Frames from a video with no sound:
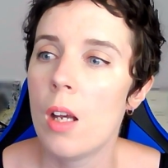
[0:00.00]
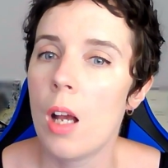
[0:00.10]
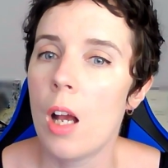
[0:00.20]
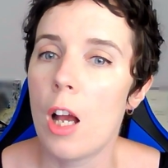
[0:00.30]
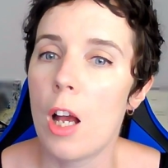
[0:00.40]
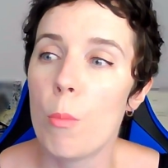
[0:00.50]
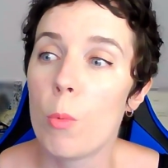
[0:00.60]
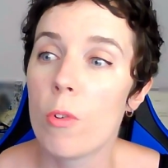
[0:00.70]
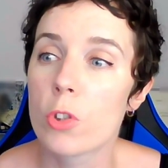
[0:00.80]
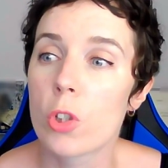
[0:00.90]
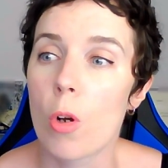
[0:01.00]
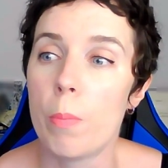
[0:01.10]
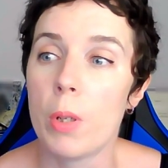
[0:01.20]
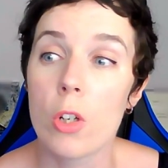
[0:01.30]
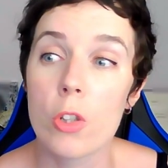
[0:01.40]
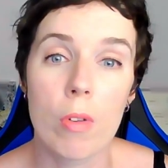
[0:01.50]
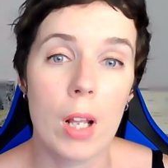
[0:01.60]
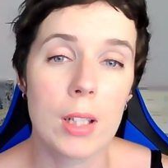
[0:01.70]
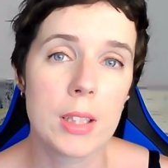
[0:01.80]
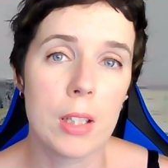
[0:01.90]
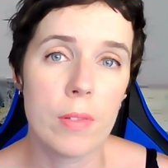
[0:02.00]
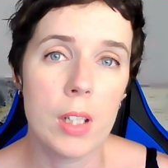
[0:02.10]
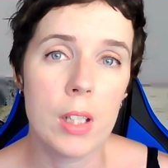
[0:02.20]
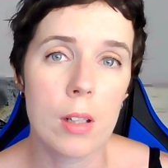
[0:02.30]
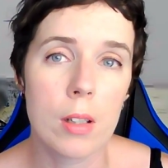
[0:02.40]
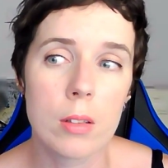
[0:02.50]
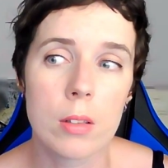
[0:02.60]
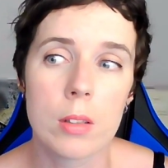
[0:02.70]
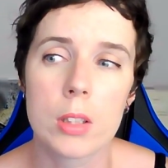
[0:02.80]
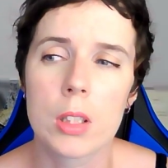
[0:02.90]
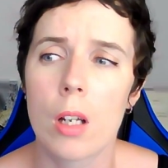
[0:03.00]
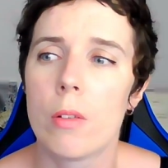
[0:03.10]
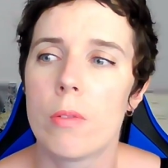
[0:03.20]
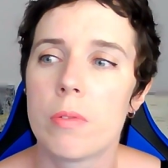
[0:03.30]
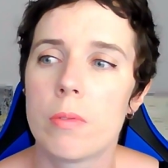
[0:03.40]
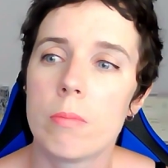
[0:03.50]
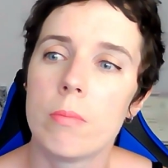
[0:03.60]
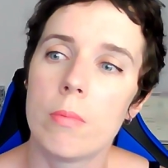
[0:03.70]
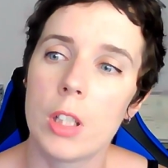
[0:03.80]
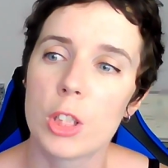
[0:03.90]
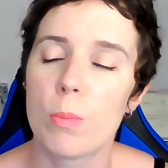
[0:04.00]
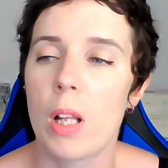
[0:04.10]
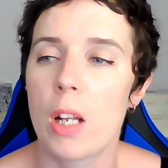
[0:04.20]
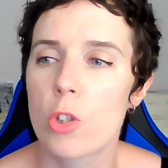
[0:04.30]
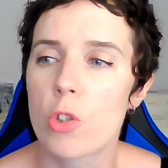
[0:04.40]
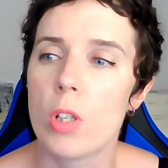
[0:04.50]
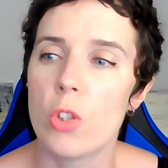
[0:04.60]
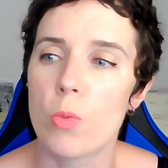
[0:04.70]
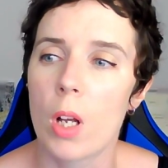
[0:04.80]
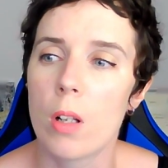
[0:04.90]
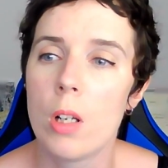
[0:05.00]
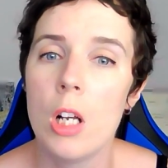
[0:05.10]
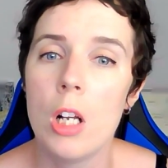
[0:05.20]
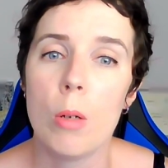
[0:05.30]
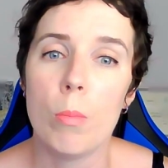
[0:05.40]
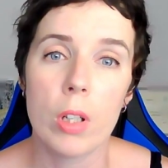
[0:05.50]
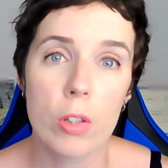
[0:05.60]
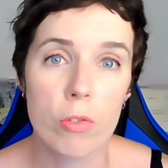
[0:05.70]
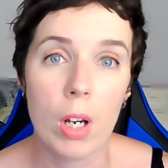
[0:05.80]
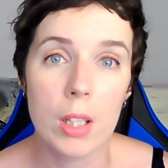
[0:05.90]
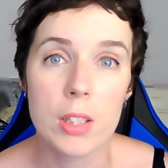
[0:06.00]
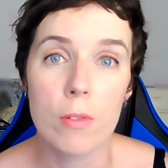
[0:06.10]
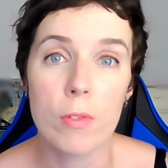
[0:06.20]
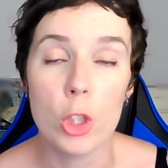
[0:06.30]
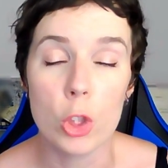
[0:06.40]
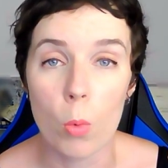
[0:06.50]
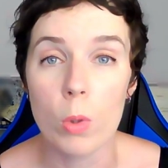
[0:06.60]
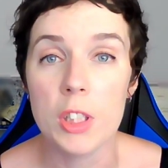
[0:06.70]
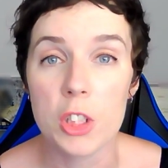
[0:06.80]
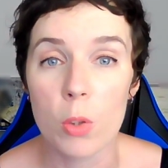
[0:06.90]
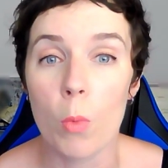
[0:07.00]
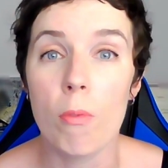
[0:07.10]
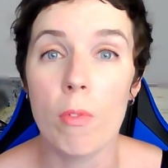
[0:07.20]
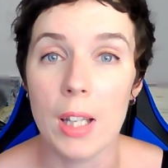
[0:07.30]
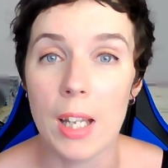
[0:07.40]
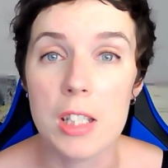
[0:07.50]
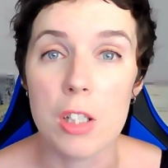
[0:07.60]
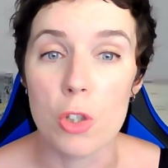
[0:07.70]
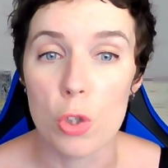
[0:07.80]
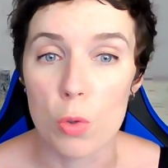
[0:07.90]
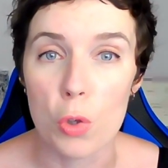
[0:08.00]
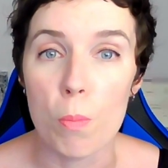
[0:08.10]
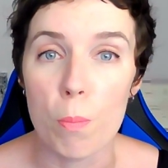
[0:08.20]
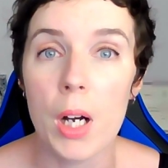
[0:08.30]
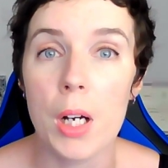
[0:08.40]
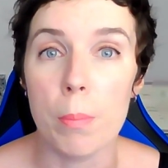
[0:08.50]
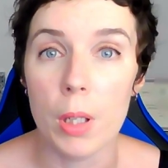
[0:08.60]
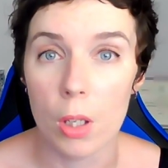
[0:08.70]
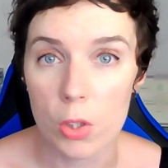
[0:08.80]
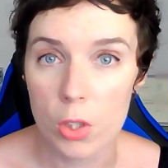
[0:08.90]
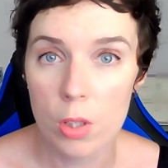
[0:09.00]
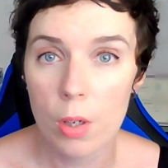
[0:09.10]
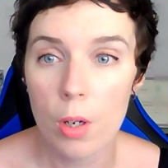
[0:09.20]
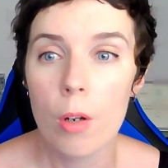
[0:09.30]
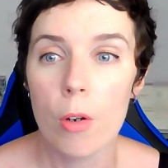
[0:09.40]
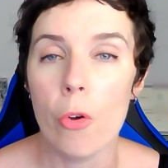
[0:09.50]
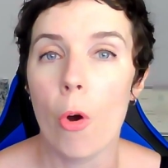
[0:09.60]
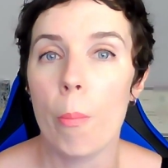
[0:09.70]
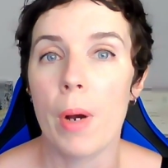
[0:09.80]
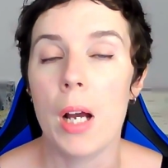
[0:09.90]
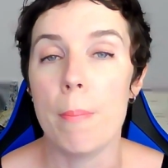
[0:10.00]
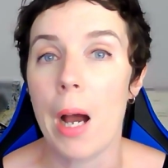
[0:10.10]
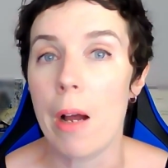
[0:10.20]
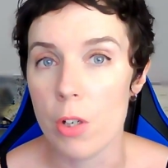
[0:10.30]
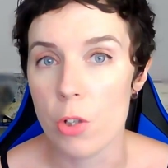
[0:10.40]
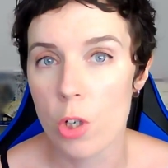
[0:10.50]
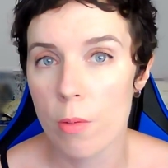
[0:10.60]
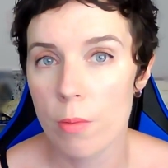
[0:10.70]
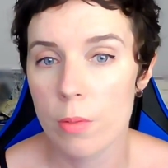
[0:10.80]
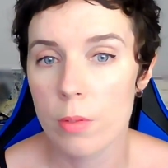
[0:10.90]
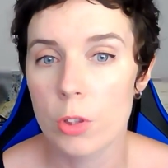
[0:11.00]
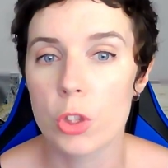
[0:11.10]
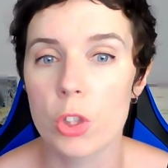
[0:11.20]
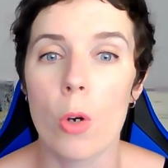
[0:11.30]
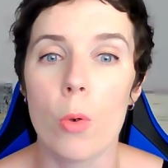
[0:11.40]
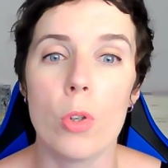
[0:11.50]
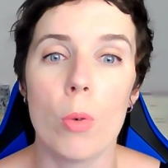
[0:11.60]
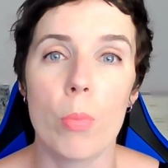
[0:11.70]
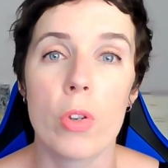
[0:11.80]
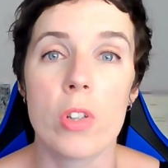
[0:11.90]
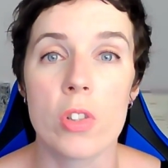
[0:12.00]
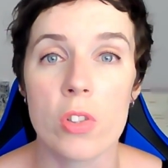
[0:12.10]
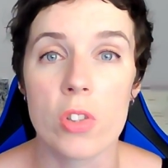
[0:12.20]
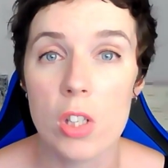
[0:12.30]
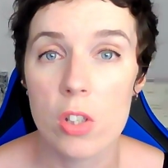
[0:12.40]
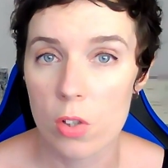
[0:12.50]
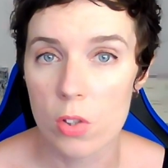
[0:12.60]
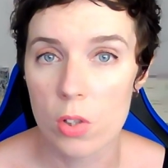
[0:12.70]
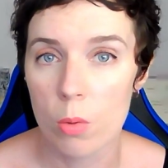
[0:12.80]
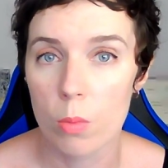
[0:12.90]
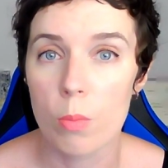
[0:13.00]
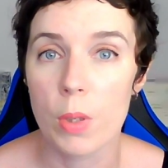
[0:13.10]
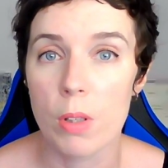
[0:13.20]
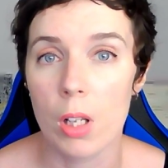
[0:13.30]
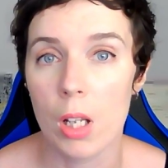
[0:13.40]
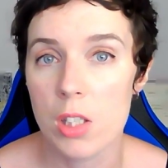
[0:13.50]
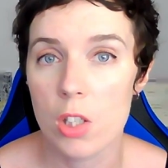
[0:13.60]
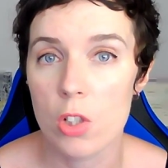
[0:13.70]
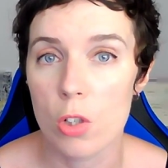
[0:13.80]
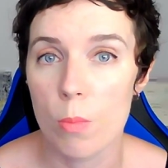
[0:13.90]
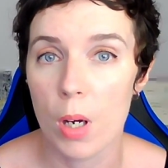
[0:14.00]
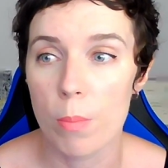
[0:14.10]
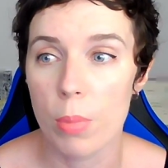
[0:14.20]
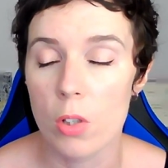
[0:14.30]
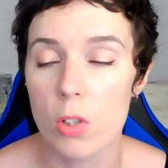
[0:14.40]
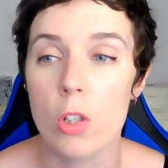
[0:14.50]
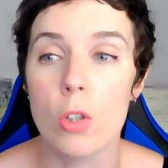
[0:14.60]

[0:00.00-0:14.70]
We've also got blood relative here. It's kind of explanatory as well. Blood relative is only someone related to you by blood, not by marriage. So your brothers and sisters would be related to you by blood.